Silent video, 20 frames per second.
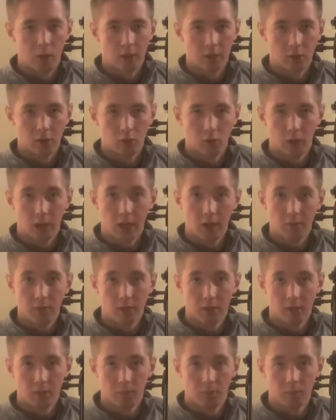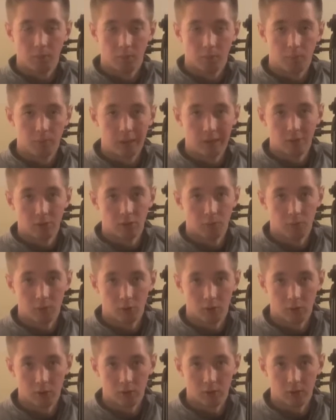you're having a piece of music,
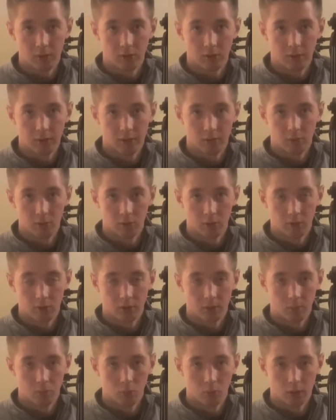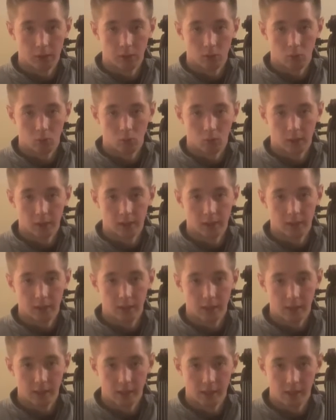let's say for example it's written
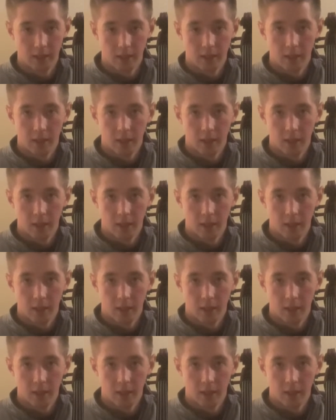in